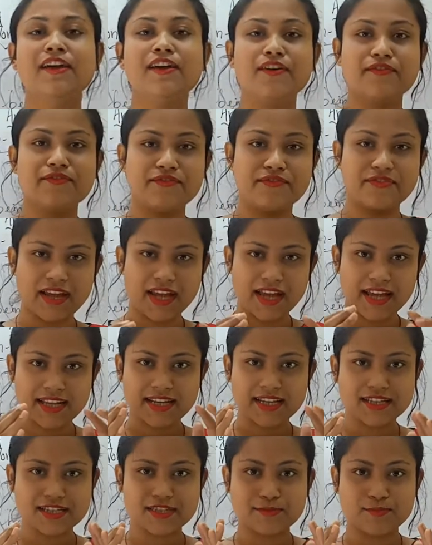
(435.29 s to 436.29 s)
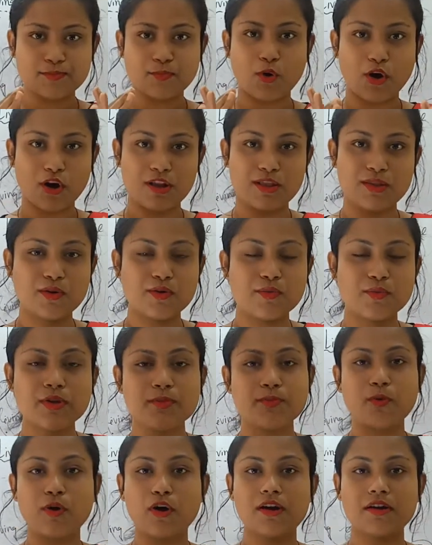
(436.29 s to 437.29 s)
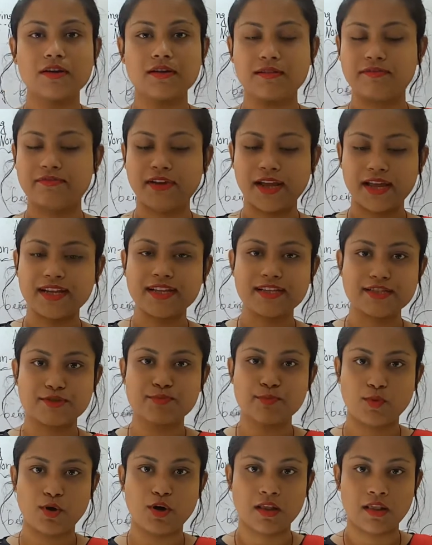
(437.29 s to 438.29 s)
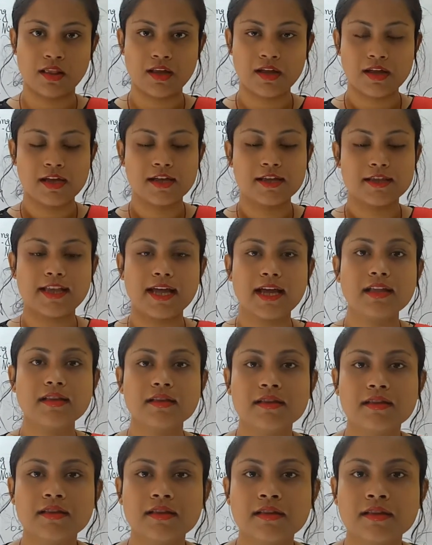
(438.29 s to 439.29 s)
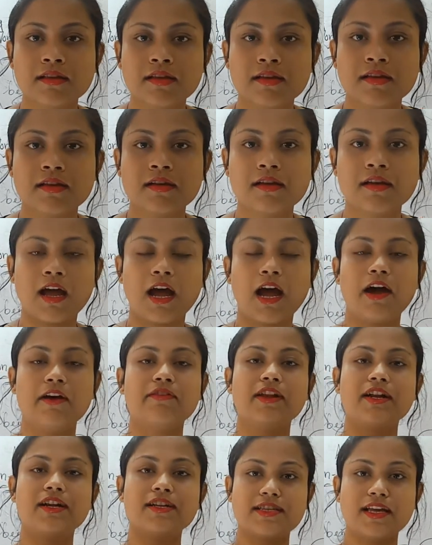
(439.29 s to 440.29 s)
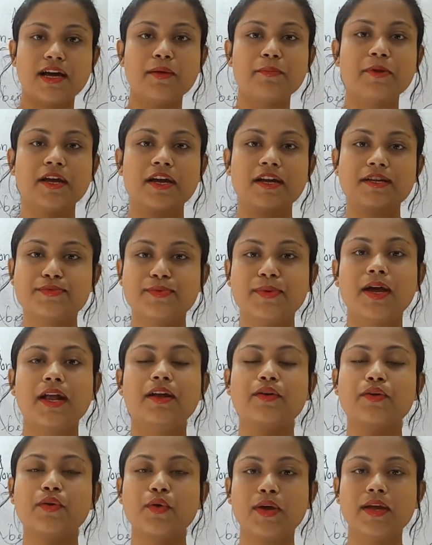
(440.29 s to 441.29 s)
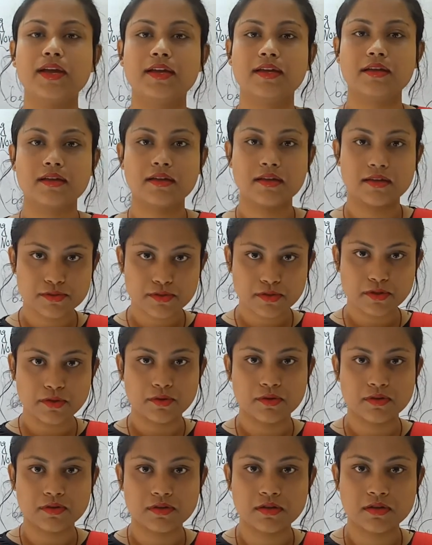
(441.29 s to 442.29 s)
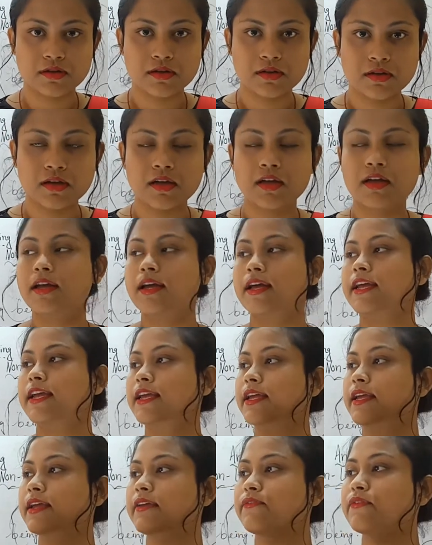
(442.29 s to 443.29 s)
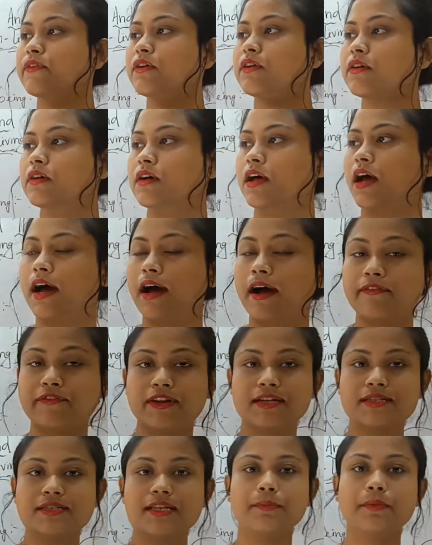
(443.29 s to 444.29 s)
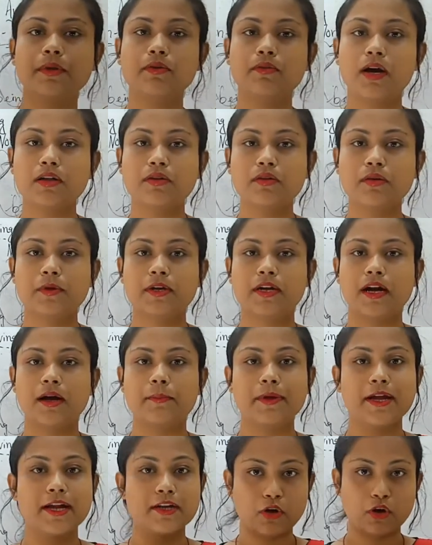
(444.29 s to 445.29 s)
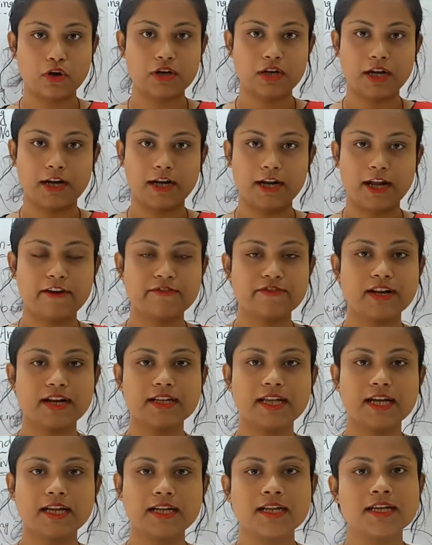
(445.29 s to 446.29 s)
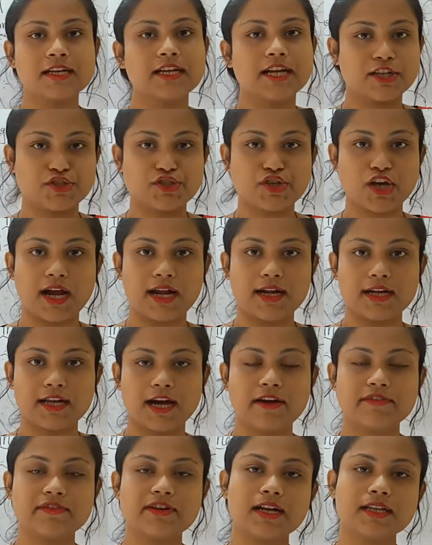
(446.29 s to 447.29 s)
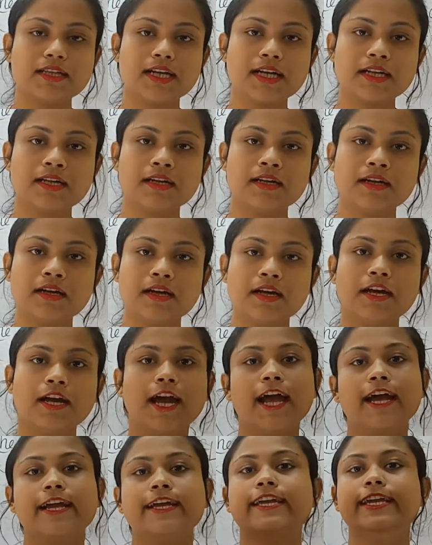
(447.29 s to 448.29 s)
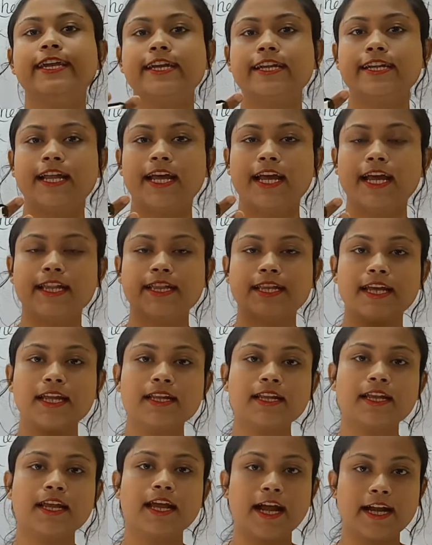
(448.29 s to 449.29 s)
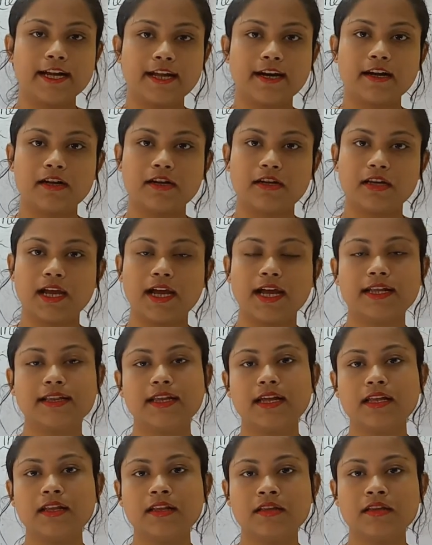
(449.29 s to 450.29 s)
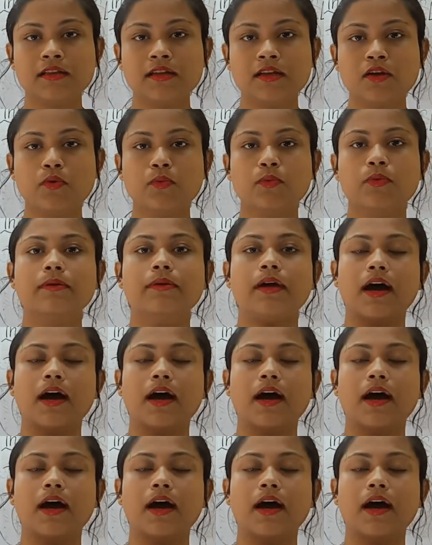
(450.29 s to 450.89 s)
very small. No, we born very small. Then after some years we are growing. Yes or no? If you after some day what we become? A toddler. After that a child. After that a kid, and then adult, and then we